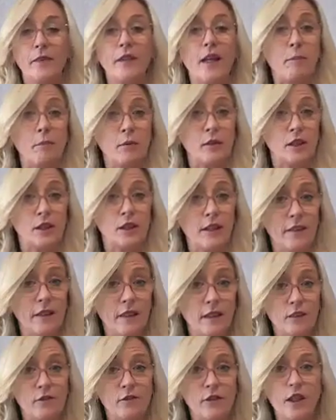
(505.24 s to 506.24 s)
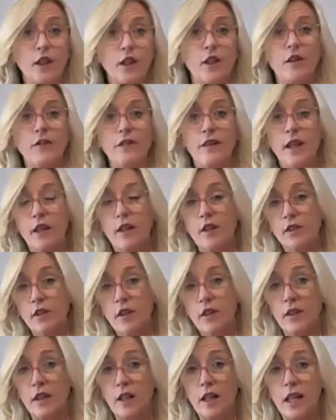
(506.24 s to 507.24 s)
they put together a little video, and that
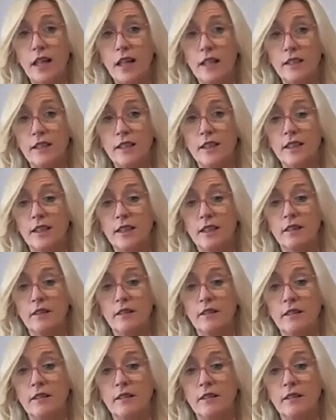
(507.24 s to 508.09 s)
goes on the Lux